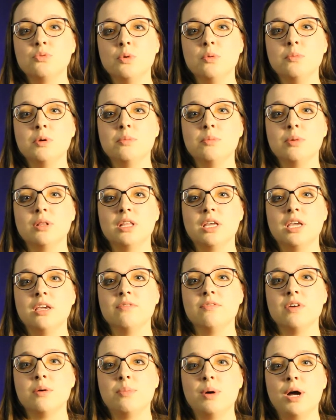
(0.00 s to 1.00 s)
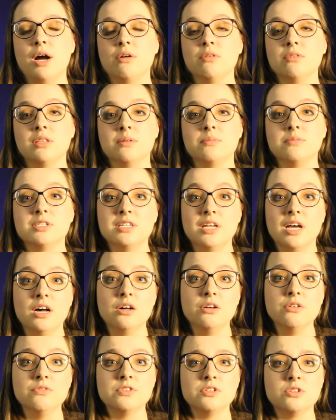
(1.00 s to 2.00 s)
women believe about
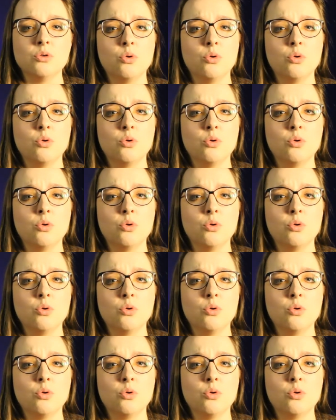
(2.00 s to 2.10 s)
themselves